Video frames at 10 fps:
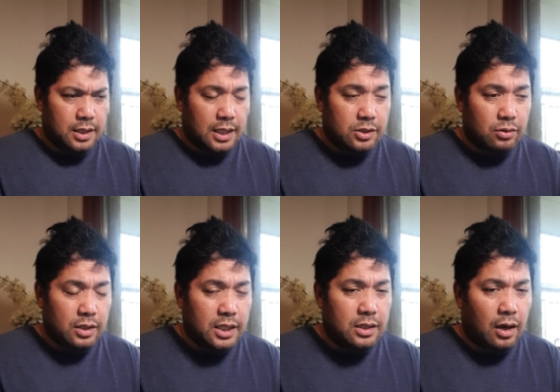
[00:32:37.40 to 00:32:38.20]
and to
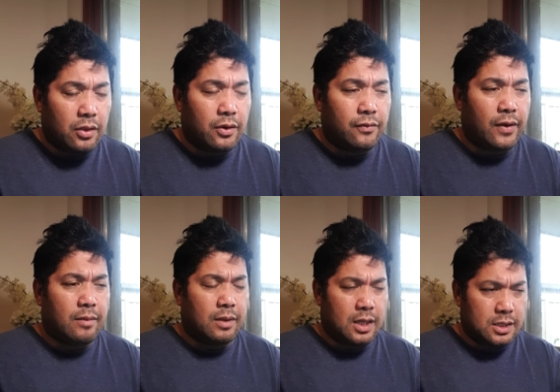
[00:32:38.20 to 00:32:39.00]
lead other
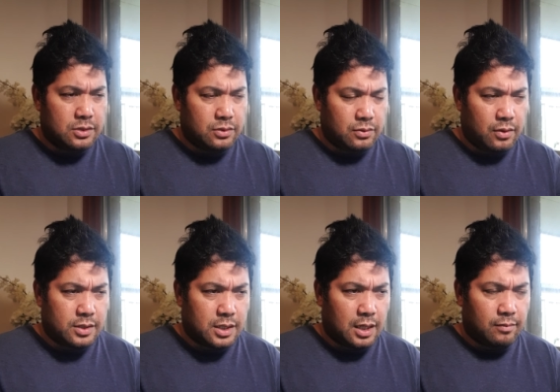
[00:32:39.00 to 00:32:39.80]
families to do the
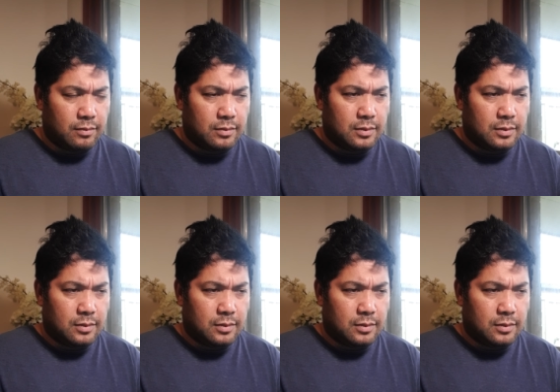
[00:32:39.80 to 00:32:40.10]
same.